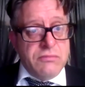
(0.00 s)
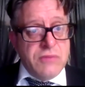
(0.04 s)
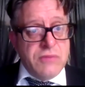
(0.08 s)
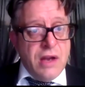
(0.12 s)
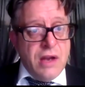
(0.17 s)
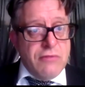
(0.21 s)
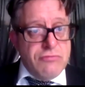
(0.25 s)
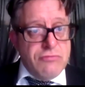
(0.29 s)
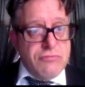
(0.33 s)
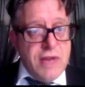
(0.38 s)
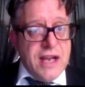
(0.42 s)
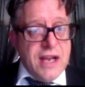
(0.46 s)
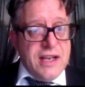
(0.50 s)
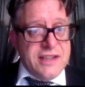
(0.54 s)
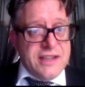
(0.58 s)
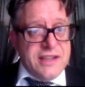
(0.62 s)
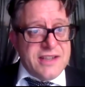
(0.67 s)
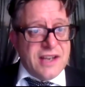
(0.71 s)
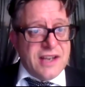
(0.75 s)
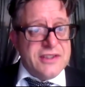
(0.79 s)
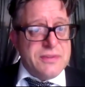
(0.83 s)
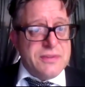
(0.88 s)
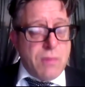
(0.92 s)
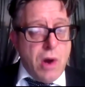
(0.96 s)
really
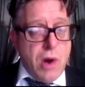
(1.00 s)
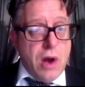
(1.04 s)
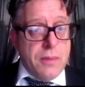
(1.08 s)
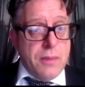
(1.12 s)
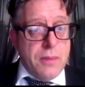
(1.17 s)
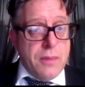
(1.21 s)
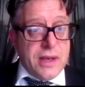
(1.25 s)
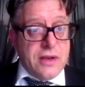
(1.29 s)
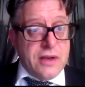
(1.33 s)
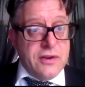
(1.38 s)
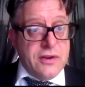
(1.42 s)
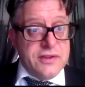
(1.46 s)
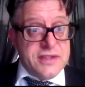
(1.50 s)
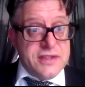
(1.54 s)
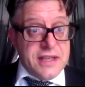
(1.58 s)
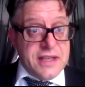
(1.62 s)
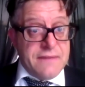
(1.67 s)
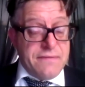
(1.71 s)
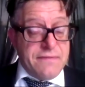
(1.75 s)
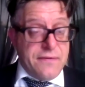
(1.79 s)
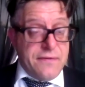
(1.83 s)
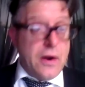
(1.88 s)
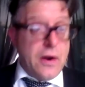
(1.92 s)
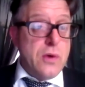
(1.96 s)
does work, because it
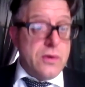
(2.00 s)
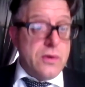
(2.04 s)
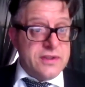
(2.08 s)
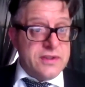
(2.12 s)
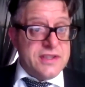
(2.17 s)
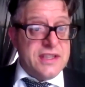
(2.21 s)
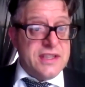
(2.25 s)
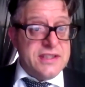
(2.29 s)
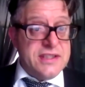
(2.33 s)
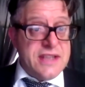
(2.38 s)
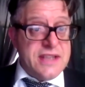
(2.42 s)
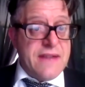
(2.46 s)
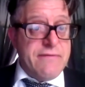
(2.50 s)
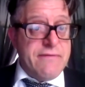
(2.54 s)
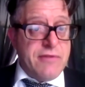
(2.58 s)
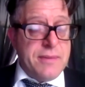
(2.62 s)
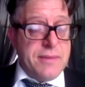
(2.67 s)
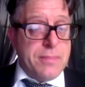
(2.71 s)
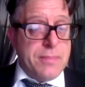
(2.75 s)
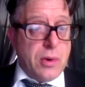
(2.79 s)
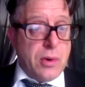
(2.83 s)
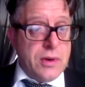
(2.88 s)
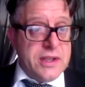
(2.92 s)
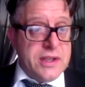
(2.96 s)
focuses
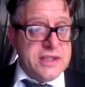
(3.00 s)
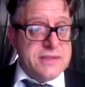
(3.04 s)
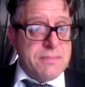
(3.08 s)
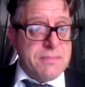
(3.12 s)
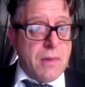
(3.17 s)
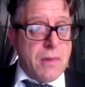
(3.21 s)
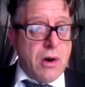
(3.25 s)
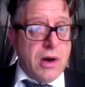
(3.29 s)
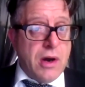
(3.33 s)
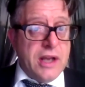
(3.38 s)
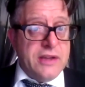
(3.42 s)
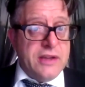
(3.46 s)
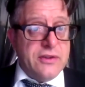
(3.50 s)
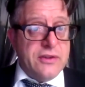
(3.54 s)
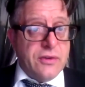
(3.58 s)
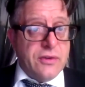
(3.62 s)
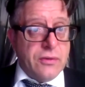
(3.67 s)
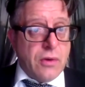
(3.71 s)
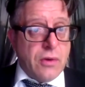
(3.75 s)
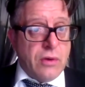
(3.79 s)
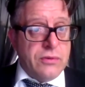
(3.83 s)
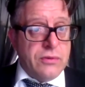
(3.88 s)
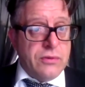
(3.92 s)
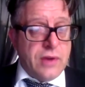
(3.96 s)
everybody's mind
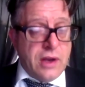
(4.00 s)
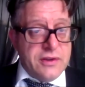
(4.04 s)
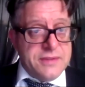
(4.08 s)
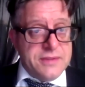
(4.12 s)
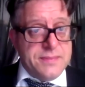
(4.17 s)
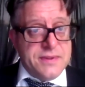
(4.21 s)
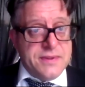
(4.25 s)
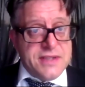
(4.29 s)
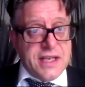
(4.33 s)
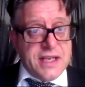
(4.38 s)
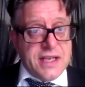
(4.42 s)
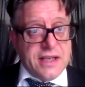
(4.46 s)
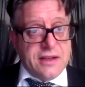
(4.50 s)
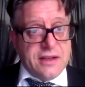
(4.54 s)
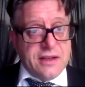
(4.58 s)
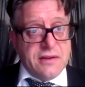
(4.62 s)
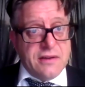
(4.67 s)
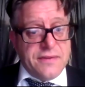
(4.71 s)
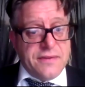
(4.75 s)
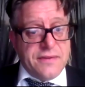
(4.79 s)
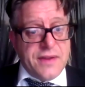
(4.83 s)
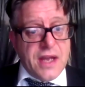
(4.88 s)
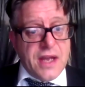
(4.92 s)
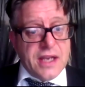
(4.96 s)
on those particular
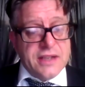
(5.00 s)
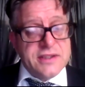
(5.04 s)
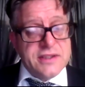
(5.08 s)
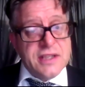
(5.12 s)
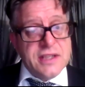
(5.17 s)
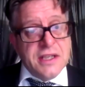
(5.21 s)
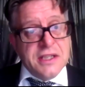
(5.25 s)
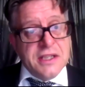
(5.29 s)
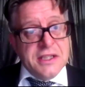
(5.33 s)
things.